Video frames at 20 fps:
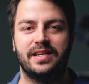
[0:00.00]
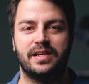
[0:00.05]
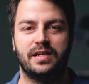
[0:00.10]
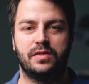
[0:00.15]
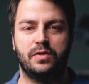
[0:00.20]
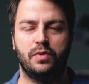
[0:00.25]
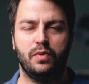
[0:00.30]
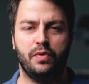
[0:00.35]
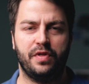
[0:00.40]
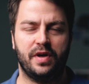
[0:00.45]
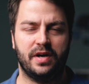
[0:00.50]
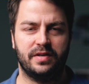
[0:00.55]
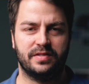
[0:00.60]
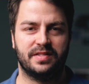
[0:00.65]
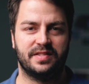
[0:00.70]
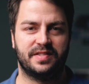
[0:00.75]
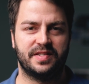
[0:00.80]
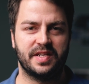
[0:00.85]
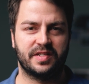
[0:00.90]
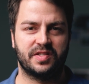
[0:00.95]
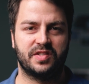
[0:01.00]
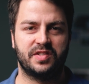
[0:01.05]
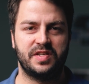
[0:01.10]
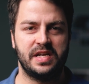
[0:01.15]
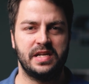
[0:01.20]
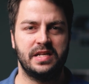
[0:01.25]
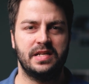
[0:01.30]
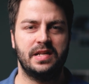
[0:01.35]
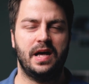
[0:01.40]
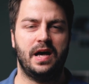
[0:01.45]
In two thousand
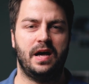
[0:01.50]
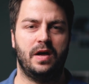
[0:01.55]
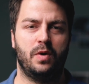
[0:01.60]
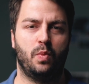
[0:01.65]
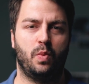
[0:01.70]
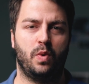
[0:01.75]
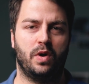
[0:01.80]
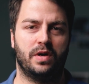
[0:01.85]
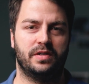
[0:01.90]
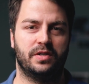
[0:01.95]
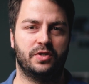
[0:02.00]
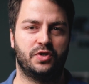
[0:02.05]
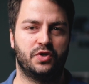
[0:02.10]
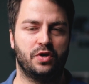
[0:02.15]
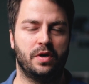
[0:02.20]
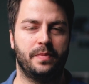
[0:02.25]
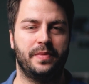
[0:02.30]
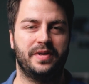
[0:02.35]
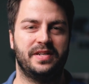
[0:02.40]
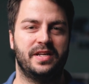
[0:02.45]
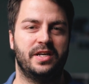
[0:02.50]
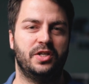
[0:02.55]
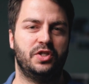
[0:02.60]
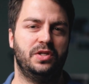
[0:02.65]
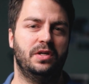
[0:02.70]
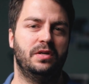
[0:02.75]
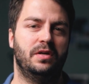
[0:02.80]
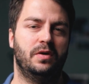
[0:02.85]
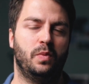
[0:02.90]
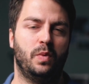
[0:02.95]
sixteen, I won the German
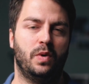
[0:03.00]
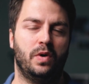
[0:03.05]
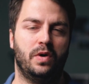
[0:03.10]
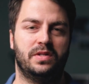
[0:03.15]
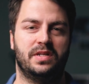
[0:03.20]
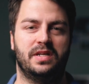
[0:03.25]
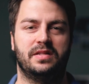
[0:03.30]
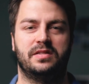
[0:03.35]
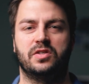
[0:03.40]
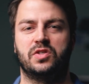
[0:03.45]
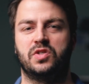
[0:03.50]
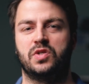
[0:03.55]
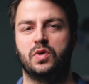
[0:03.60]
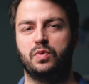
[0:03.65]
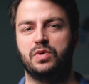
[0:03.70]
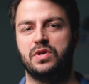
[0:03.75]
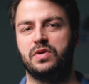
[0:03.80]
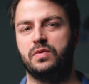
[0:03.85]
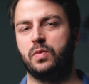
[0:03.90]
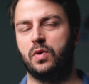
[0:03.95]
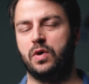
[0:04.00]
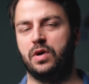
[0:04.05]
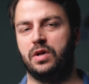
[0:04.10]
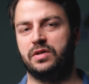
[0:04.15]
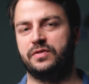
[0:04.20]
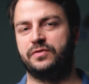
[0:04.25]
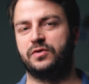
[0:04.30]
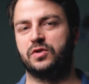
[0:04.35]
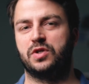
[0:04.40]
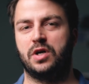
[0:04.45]
National Award at the Sony
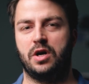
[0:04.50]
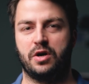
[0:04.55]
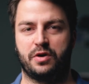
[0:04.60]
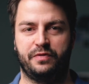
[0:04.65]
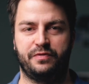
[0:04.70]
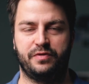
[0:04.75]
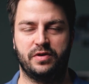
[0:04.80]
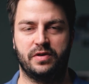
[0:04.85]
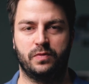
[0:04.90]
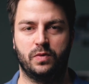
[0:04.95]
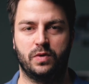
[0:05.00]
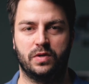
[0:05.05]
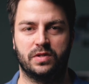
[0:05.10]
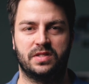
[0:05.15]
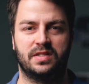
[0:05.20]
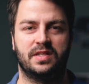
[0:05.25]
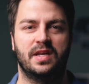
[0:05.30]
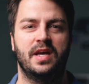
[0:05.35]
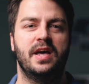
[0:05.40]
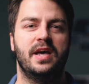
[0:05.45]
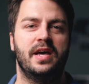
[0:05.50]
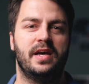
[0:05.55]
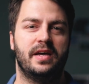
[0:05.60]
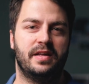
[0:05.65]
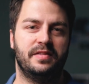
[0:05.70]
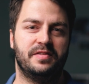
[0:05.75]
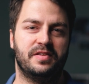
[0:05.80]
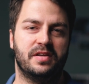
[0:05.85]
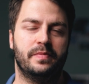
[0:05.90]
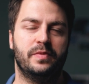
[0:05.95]
World Photography Awards.
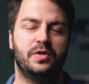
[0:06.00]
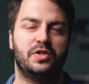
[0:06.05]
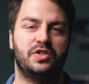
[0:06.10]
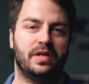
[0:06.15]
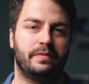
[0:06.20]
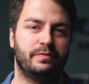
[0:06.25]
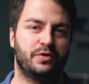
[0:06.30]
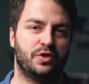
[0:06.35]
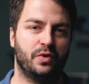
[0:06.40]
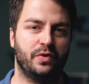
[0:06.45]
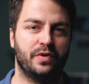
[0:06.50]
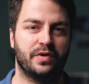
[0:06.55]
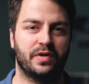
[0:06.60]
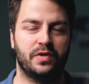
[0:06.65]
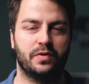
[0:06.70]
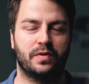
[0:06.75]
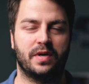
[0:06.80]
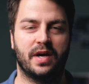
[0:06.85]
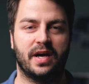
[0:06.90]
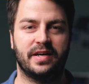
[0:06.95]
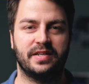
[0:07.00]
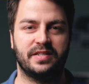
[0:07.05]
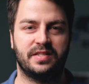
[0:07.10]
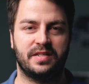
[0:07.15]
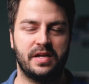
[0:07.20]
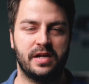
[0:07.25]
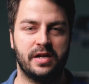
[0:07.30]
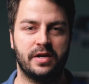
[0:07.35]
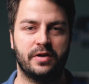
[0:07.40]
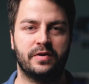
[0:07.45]
And the image I'm showing you guys
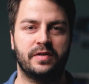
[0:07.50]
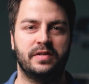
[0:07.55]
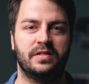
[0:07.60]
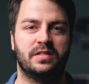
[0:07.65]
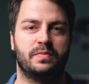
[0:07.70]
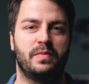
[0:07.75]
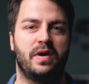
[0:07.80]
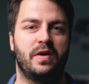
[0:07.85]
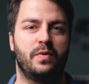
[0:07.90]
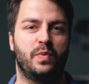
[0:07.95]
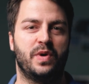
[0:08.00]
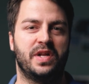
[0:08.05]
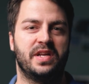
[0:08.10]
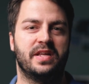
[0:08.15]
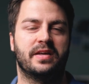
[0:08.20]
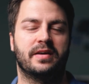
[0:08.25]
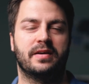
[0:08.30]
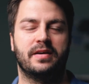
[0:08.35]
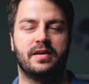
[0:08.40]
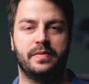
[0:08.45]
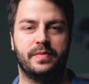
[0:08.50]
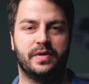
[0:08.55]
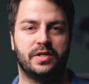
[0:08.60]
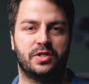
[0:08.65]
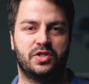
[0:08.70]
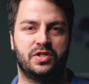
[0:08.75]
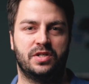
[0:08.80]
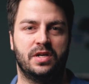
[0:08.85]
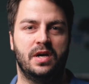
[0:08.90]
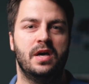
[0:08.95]
here is my winning
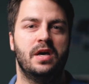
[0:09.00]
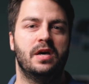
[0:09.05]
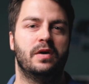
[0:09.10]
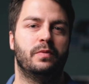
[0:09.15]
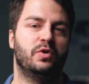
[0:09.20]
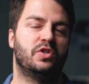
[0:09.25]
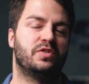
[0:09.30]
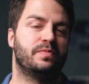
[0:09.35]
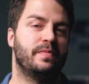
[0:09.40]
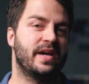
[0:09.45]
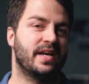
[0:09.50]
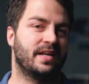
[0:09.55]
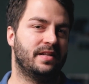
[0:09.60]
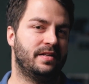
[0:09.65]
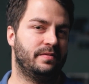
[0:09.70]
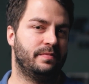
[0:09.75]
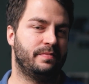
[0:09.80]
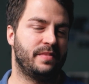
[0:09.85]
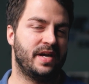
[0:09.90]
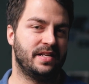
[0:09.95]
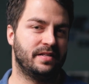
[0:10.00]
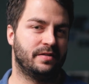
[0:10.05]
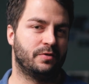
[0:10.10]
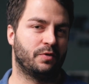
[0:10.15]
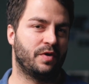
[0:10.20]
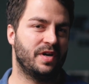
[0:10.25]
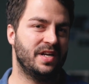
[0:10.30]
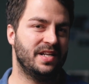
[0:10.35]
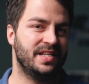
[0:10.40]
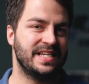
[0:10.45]
image, which made it, made it
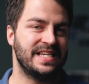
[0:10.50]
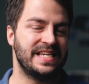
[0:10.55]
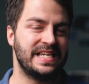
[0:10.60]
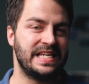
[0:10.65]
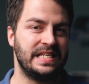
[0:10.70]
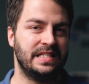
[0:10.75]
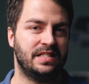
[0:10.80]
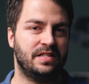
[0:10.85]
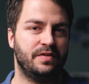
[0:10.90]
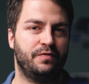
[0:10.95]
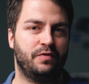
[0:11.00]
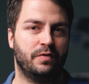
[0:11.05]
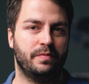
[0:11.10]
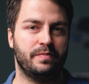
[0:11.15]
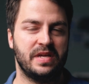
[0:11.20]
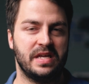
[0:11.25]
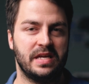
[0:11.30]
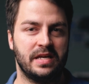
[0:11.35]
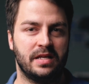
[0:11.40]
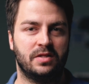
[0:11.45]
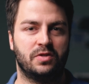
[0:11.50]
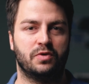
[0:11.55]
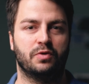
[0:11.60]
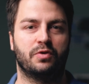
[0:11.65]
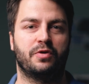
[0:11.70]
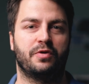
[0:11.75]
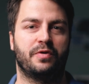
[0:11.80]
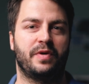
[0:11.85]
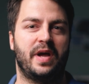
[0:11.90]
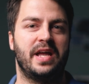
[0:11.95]
really easy for me to
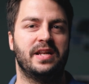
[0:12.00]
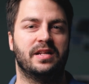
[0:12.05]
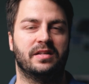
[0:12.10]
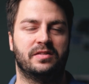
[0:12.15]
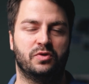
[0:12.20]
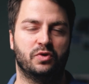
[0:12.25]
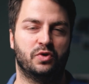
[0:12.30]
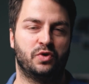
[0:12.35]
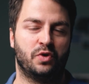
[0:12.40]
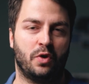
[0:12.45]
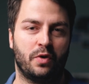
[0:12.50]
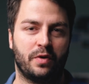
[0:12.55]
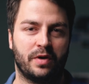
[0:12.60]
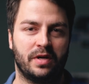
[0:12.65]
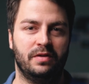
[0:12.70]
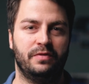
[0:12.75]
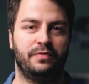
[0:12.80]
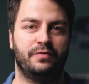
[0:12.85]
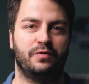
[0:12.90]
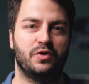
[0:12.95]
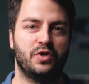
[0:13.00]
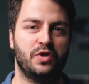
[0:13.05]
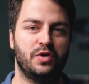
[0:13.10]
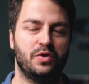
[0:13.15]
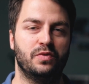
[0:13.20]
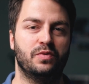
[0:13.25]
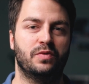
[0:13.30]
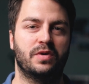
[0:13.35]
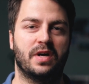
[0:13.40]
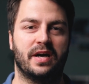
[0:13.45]
create a tutorial for
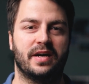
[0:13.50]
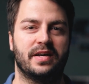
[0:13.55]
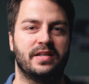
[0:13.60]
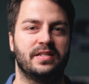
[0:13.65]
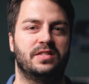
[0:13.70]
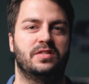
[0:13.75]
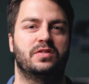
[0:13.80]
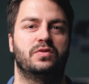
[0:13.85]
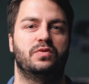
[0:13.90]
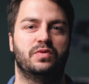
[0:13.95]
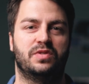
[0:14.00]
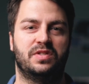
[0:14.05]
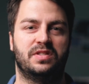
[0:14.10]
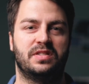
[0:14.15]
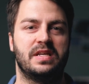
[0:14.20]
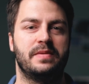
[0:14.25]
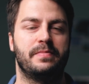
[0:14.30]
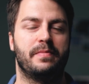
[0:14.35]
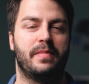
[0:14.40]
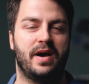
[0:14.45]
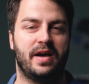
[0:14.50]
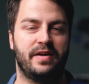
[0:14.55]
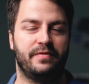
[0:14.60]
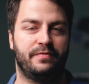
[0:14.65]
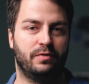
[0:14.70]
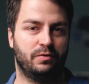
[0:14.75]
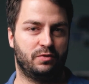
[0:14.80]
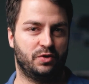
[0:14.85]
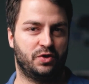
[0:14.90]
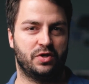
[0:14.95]
you guys to see my
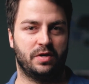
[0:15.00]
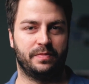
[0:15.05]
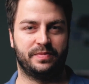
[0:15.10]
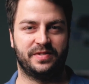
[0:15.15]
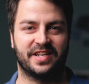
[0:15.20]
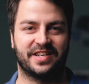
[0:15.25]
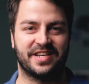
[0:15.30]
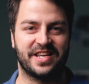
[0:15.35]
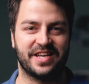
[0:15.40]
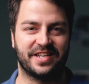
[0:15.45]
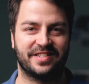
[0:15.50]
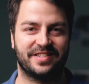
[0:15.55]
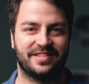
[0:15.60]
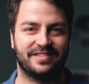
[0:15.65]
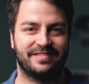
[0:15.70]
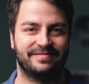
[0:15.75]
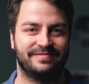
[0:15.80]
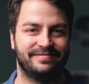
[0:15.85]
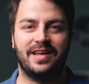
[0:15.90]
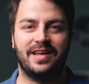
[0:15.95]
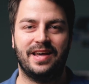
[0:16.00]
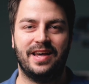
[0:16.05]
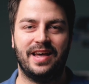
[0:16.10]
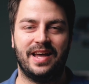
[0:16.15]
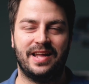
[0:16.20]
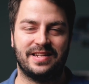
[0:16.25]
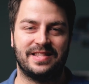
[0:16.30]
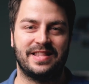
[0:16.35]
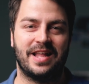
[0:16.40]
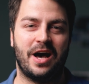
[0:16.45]
Photoshop techniques.
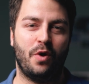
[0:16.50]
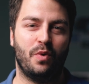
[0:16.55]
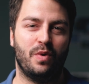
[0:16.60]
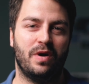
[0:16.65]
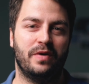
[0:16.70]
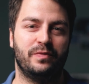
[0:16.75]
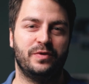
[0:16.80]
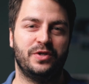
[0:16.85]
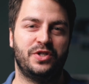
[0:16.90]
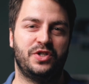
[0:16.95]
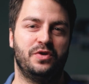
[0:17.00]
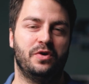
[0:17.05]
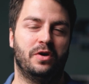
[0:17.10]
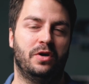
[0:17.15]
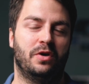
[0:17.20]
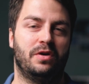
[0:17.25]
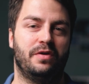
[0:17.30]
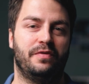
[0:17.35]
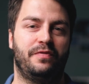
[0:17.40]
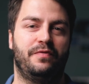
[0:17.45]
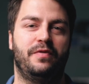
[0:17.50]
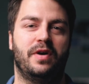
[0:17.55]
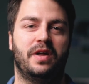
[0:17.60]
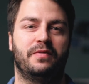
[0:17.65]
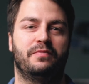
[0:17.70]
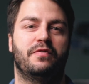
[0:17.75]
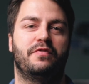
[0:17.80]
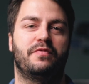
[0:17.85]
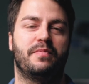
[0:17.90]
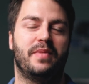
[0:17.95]
And now I wish you a lot of
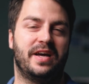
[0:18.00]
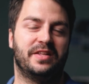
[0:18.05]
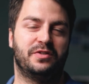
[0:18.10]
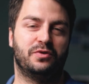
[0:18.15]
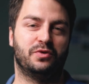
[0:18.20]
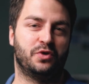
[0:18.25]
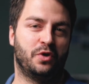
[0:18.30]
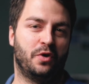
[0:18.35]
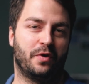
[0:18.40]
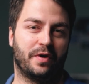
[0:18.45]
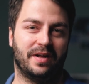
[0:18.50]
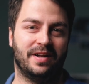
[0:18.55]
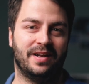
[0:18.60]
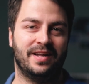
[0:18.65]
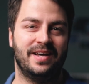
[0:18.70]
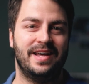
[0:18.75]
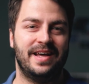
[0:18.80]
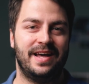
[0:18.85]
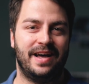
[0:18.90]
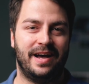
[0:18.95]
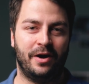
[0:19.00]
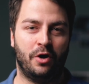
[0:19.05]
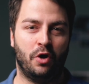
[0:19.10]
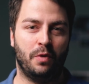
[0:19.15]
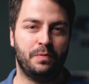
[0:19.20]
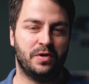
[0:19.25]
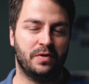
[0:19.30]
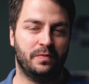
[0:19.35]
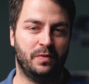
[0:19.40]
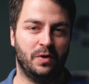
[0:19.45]
fun with my tutorial. I
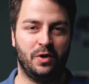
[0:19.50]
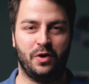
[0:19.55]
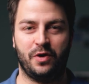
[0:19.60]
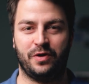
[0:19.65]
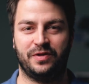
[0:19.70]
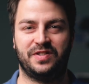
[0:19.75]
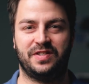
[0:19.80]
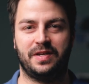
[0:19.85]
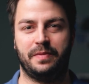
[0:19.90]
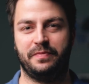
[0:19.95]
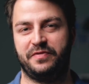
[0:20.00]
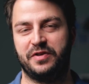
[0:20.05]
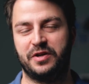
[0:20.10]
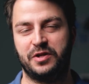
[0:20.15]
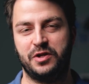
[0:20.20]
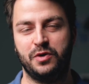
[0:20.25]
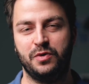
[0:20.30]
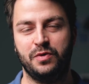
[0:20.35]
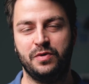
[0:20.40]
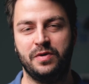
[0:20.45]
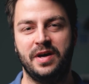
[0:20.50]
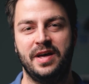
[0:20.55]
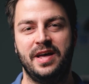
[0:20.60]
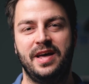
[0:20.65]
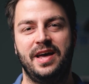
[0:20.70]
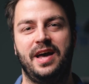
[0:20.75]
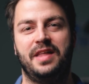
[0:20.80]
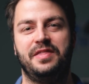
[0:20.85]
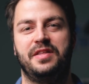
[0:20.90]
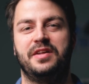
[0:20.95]
hope you will learn something new
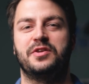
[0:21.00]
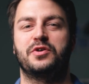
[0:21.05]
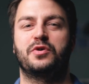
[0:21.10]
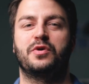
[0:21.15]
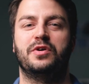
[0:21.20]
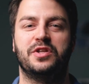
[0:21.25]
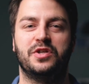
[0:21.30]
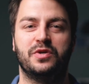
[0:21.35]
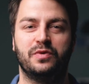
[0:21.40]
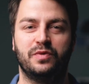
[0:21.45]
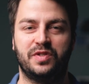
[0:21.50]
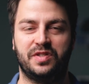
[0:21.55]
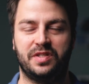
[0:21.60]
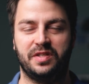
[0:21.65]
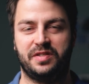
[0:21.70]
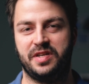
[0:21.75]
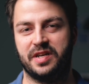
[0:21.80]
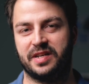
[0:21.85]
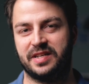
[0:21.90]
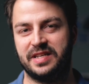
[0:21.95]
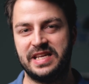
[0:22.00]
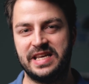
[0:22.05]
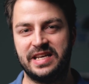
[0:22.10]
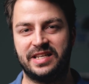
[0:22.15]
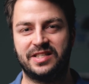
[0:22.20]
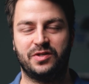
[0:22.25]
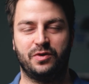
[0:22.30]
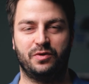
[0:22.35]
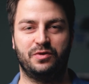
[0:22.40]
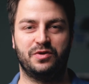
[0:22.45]
and that you can use the
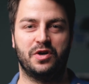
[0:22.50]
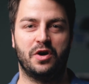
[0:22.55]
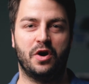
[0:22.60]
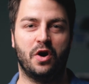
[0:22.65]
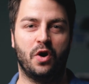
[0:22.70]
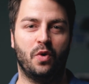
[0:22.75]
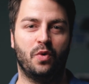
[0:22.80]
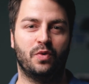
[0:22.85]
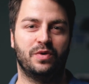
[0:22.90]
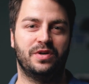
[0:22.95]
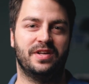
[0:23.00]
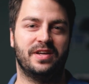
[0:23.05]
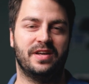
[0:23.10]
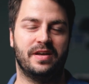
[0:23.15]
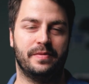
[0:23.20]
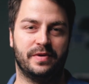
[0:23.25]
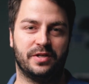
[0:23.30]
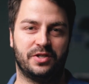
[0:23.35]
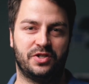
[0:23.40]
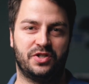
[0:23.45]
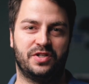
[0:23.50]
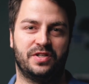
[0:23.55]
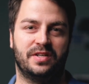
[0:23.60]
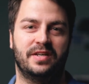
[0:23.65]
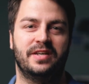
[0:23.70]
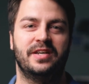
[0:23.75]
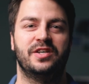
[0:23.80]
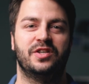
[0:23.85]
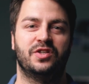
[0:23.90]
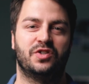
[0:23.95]
techniques on your own image.
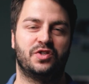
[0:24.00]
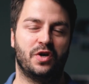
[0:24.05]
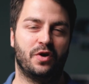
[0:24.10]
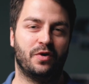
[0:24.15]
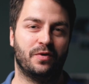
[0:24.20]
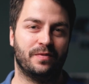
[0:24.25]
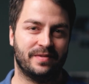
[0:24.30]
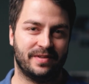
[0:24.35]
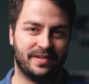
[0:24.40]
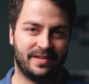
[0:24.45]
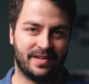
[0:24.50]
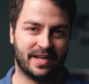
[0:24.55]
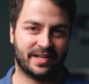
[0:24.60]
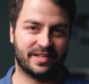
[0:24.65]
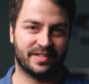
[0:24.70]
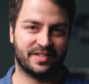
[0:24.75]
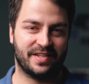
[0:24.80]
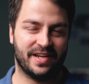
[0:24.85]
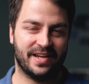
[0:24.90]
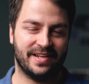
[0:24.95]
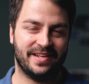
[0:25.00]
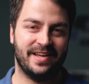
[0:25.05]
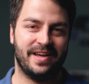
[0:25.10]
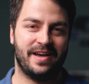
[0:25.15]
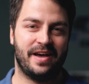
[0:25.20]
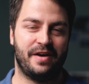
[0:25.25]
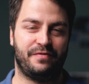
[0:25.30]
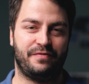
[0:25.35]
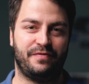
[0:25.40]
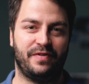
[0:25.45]
So, like I said,
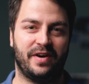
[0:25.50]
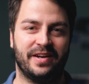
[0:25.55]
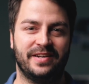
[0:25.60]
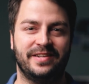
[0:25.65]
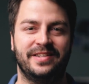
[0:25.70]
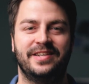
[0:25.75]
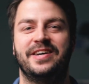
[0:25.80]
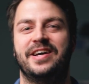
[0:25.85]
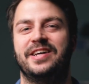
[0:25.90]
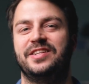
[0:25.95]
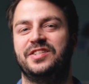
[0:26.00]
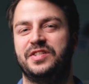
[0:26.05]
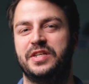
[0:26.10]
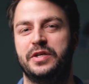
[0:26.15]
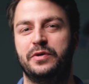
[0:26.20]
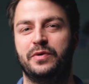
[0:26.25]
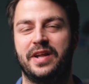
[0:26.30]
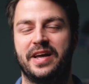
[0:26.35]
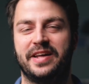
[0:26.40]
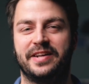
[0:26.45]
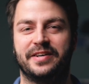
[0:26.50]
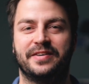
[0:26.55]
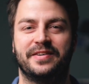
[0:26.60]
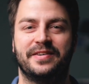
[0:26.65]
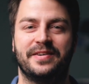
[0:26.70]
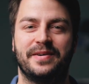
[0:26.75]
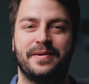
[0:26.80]
have fun and see you later.